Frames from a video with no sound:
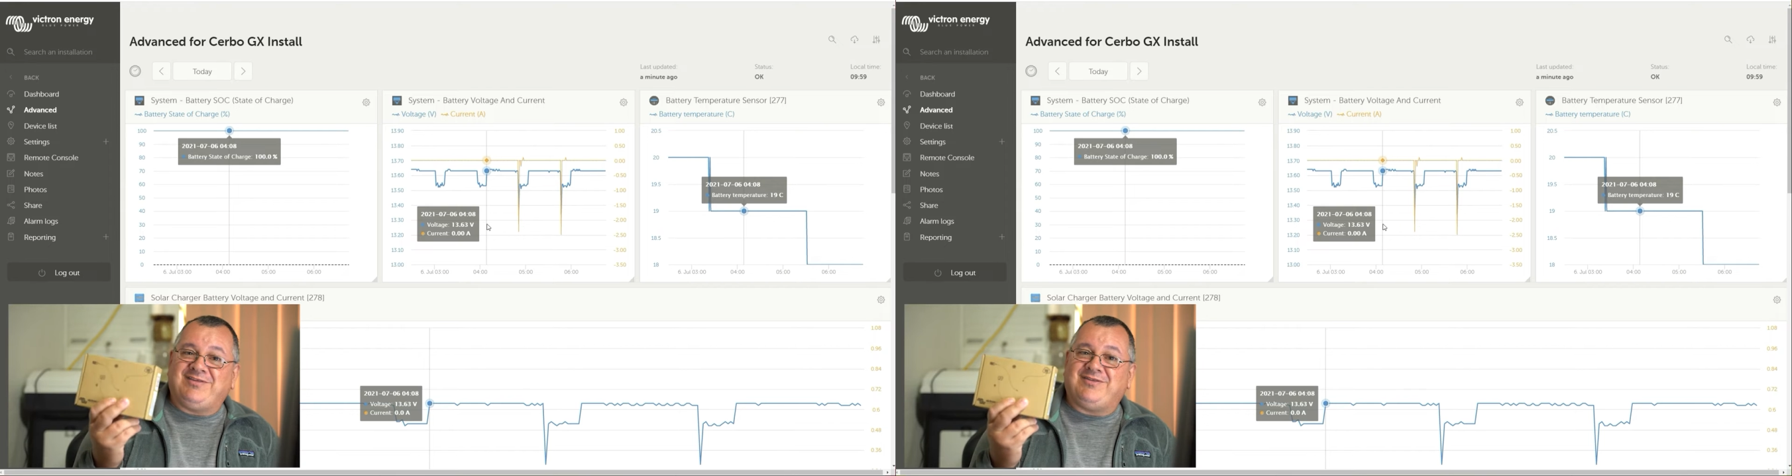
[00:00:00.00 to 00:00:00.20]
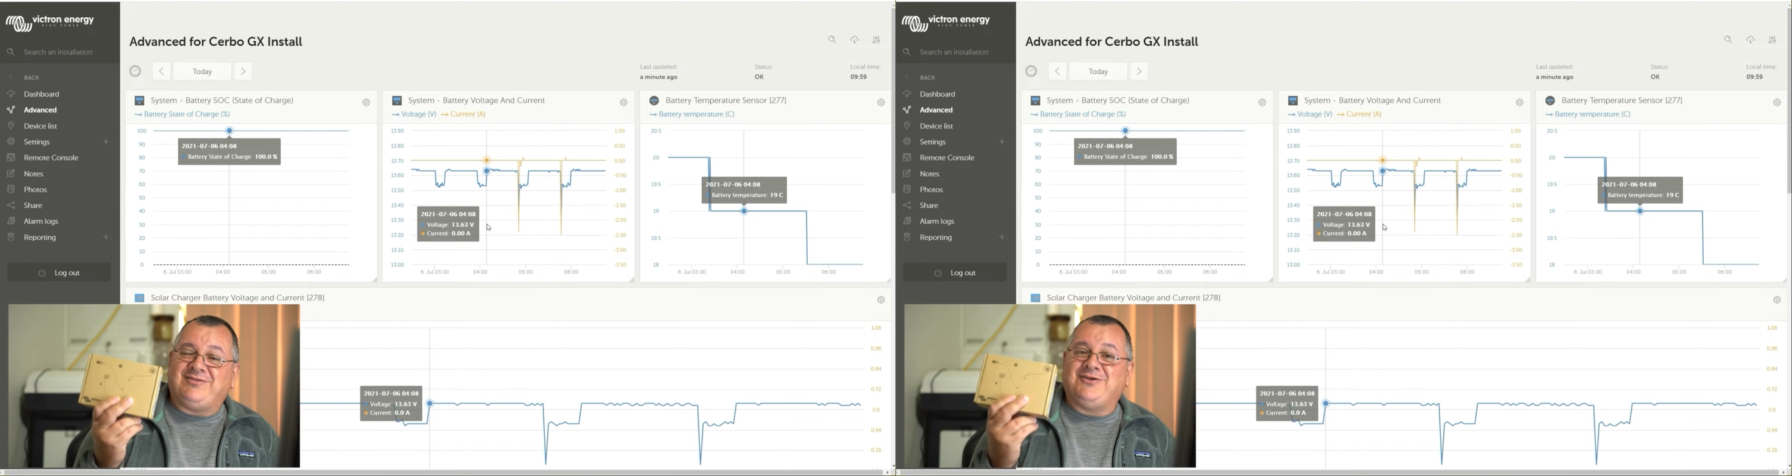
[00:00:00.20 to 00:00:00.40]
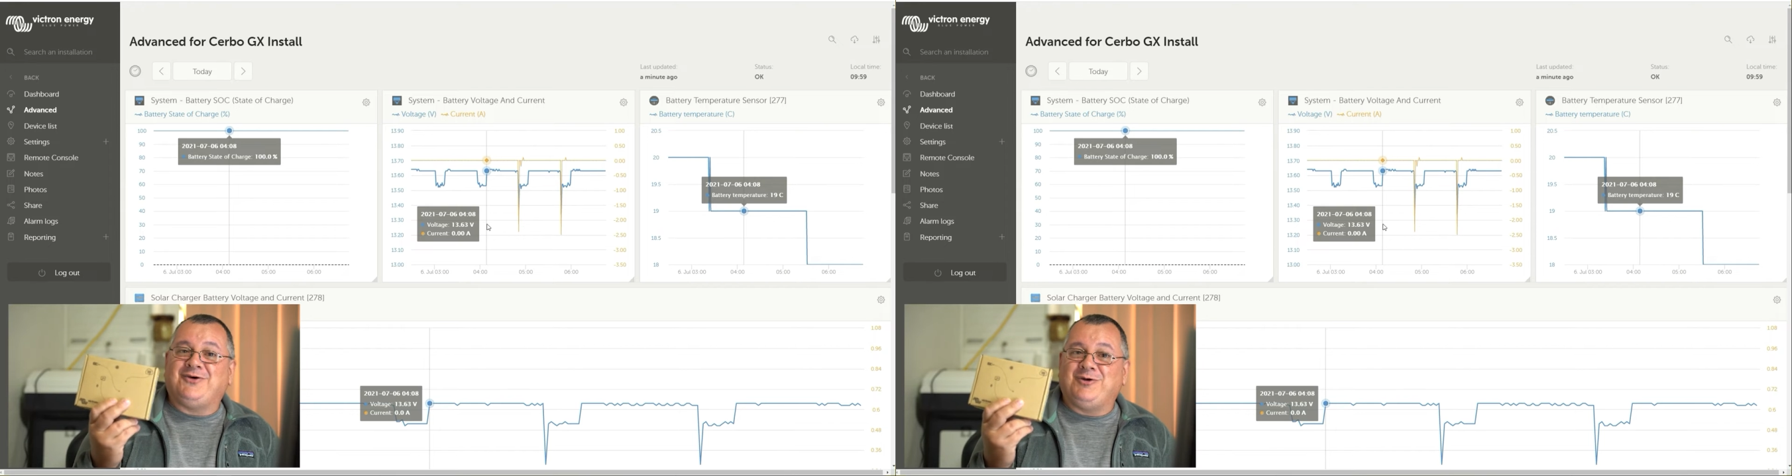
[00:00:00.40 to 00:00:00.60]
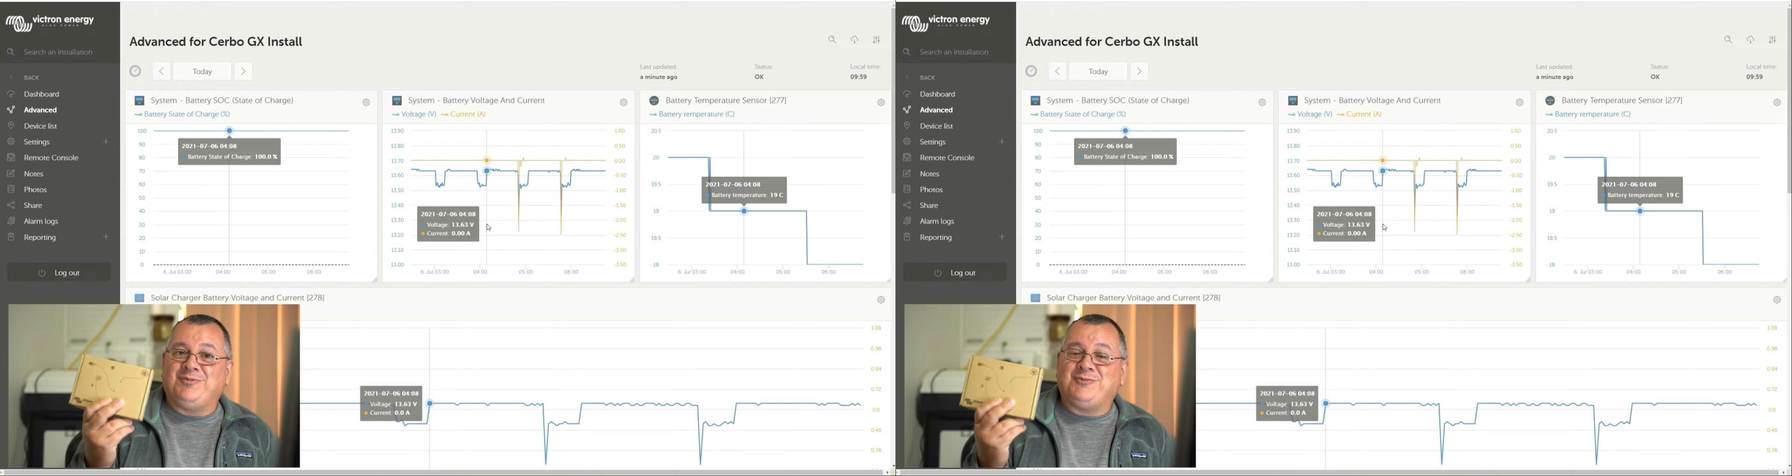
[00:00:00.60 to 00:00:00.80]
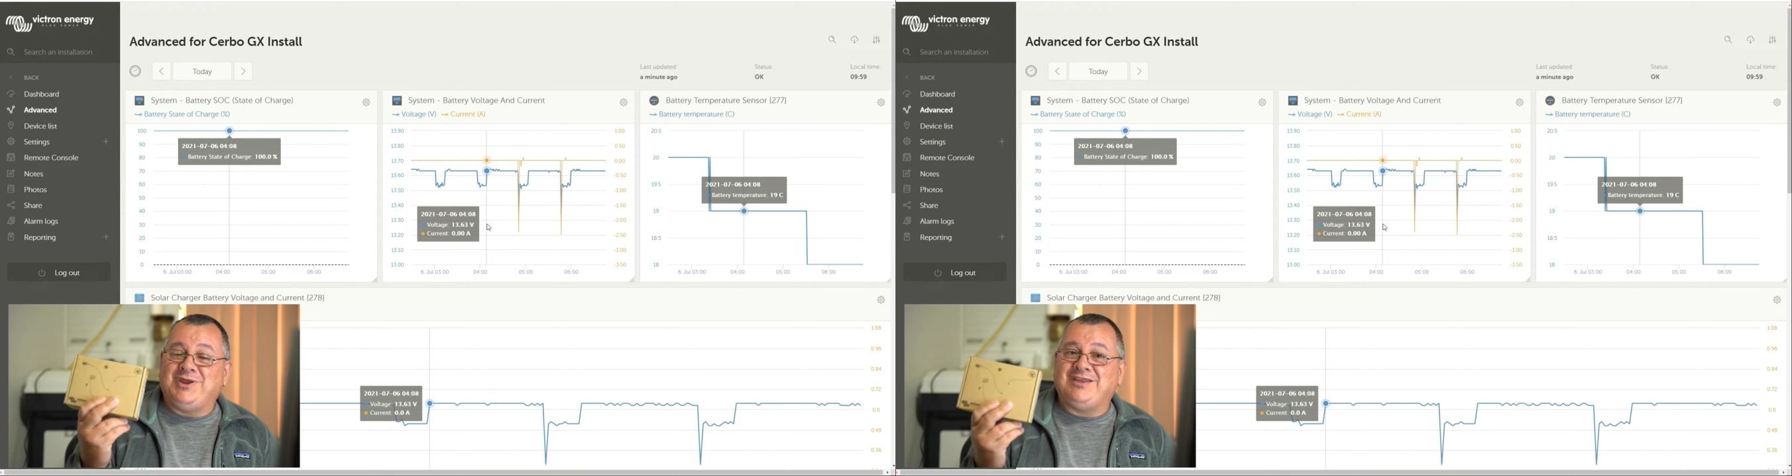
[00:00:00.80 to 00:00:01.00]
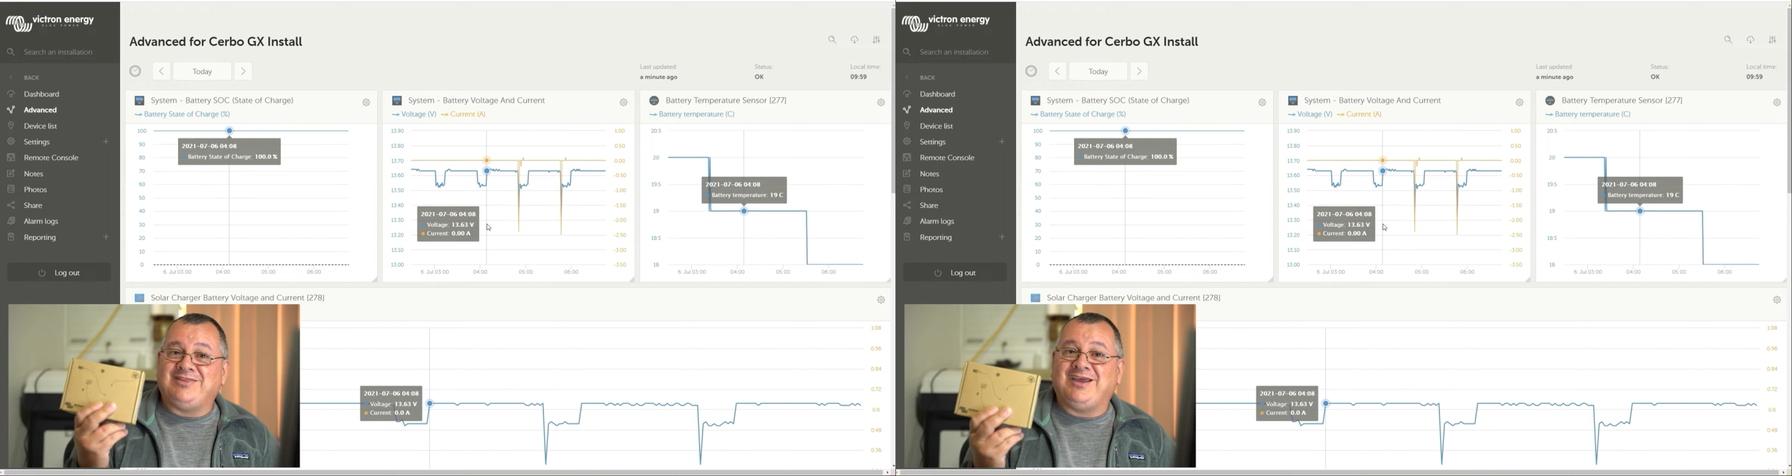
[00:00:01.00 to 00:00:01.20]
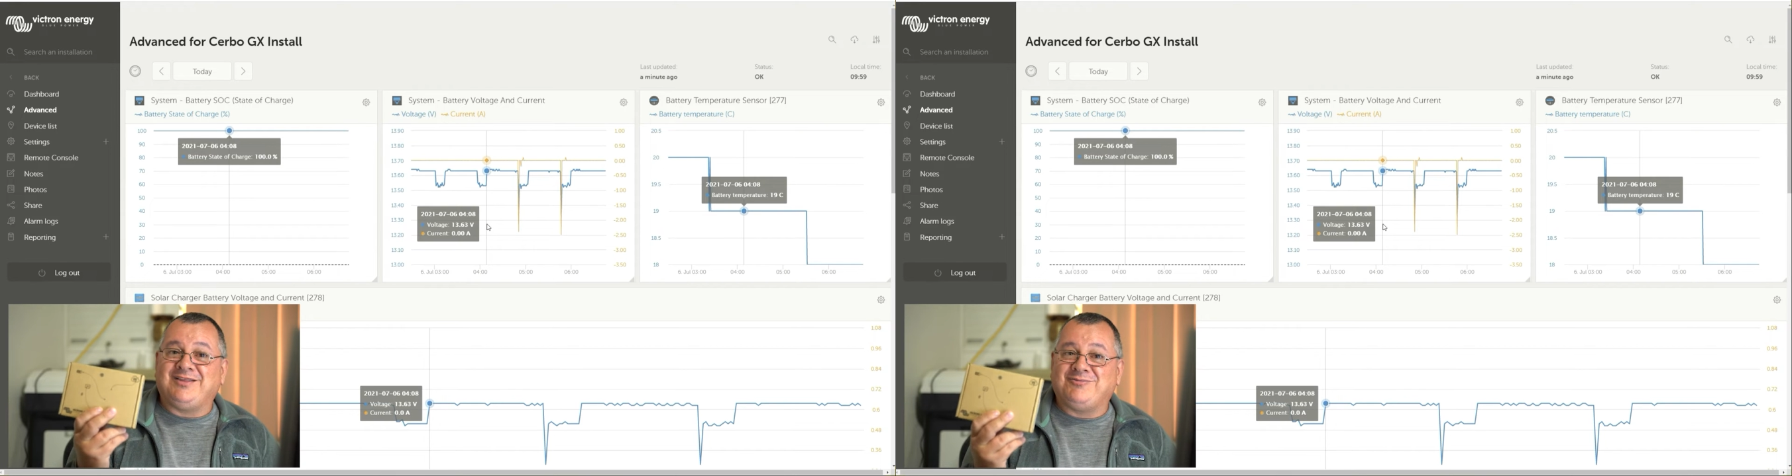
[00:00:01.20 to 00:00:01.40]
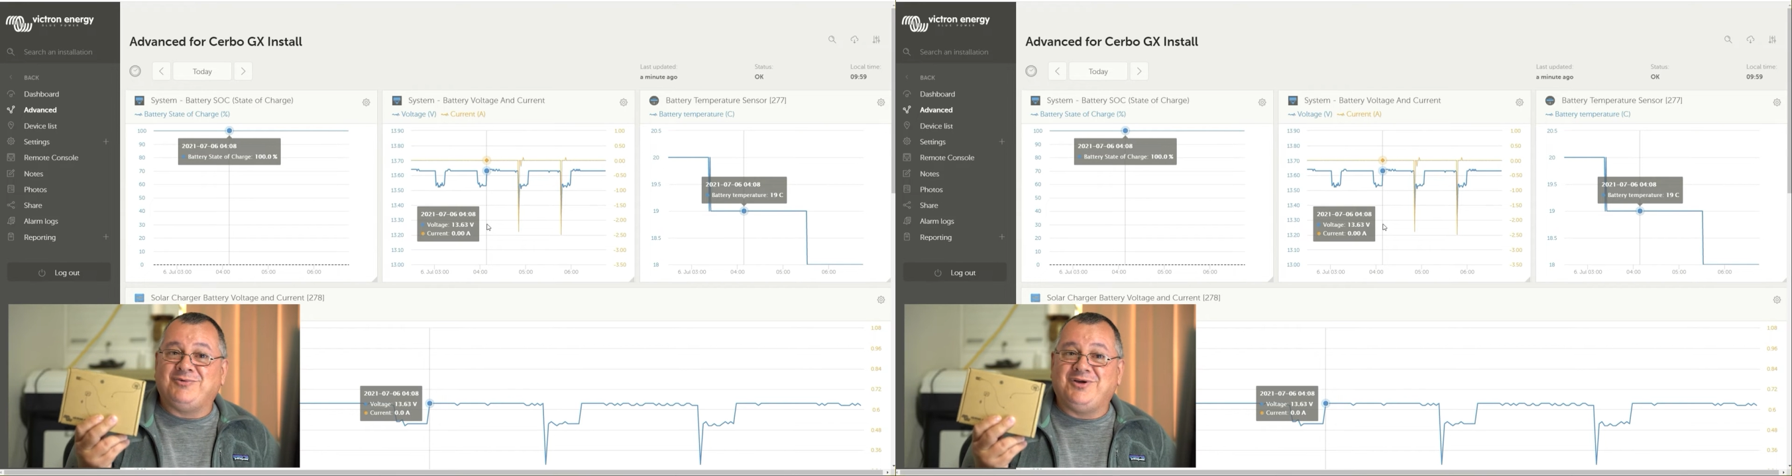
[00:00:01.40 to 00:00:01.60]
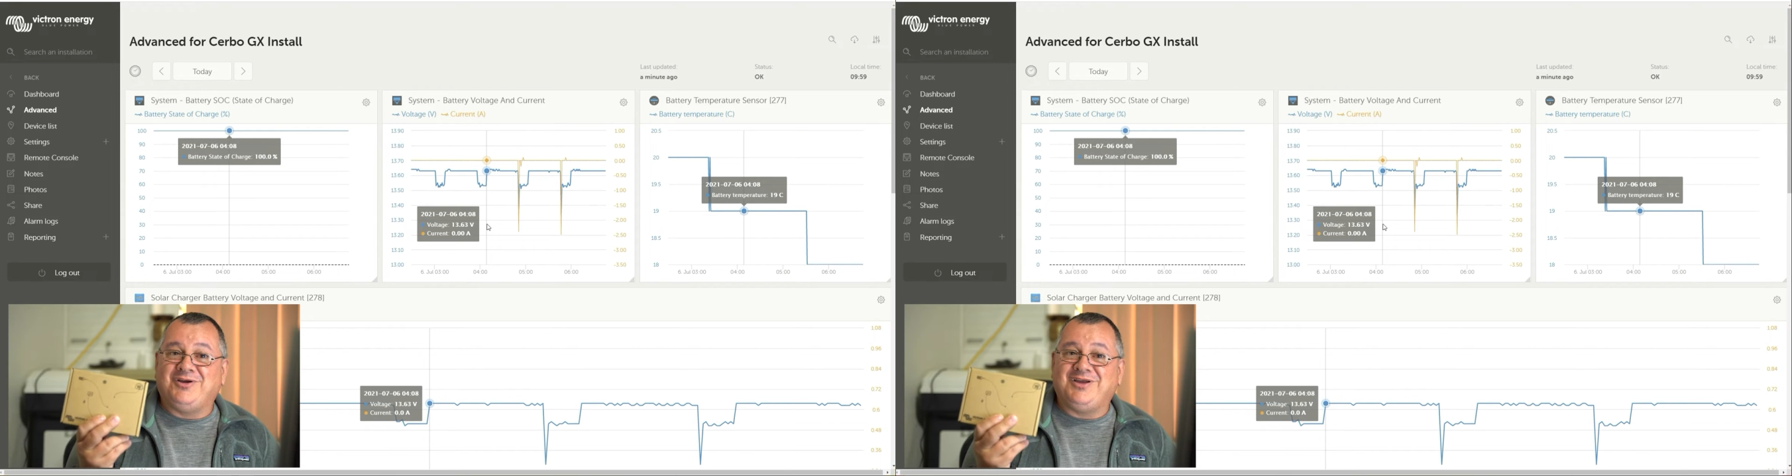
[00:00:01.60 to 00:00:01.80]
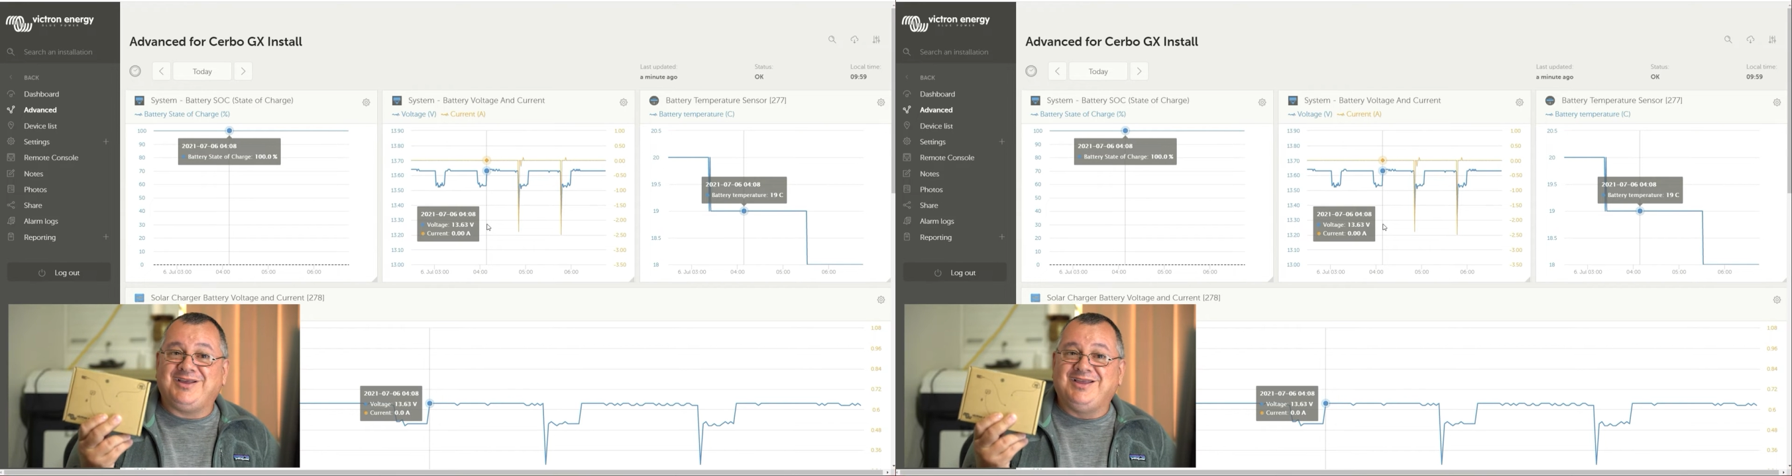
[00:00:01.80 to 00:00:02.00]
of times when it does
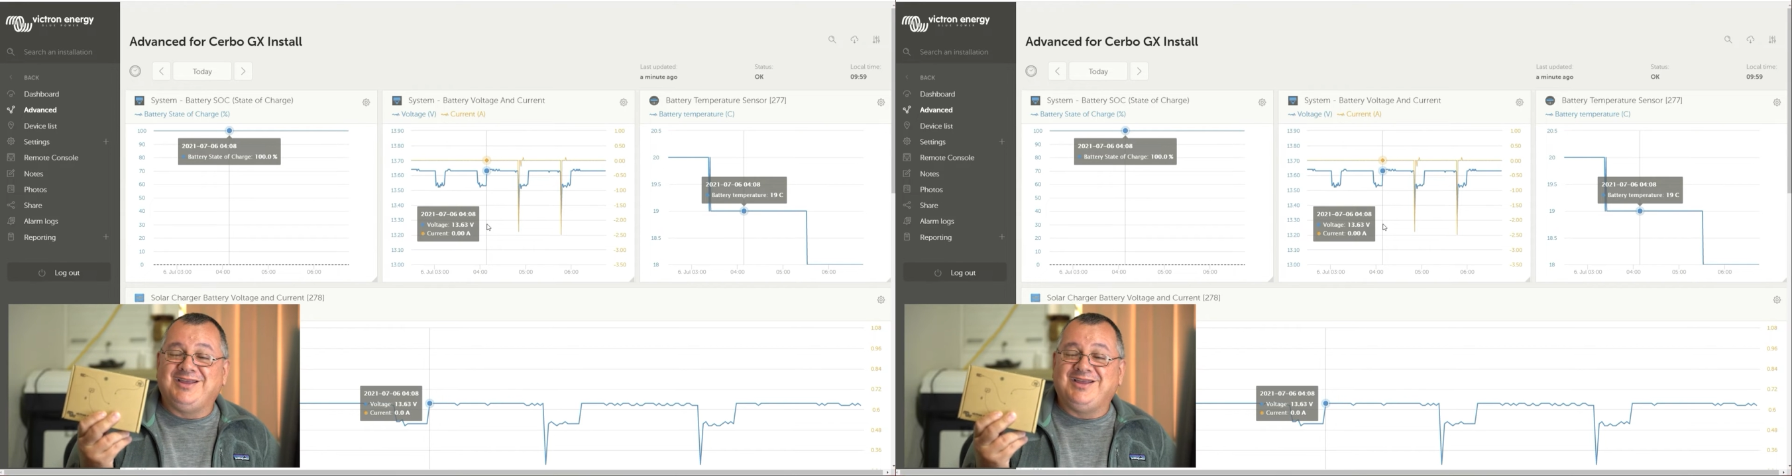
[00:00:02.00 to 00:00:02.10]
work,